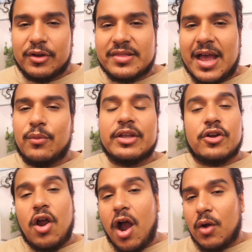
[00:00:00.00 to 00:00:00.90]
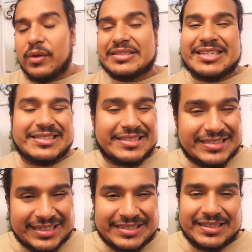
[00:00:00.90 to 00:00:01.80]
That way you're always
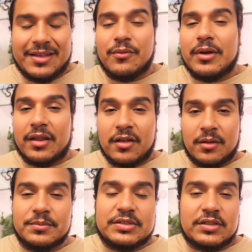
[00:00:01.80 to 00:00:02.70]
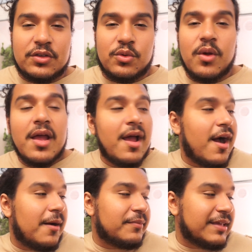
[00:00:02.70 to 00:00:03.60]
consistent when it comes to
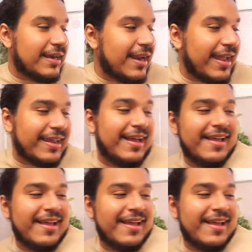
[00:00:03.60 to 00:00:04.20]
the light.